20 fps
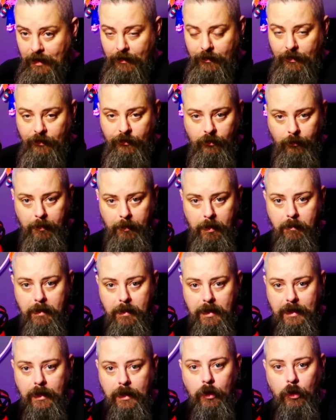This will be
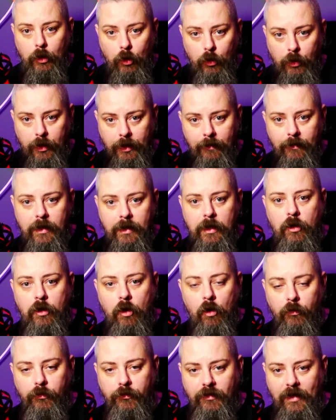me looking at the
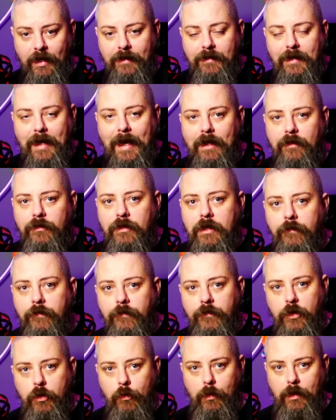content as a
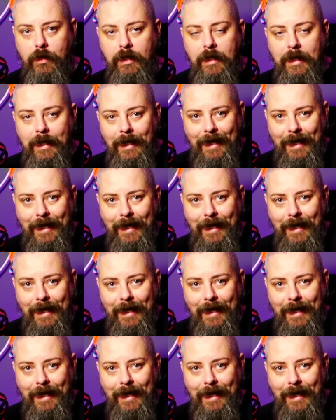viewer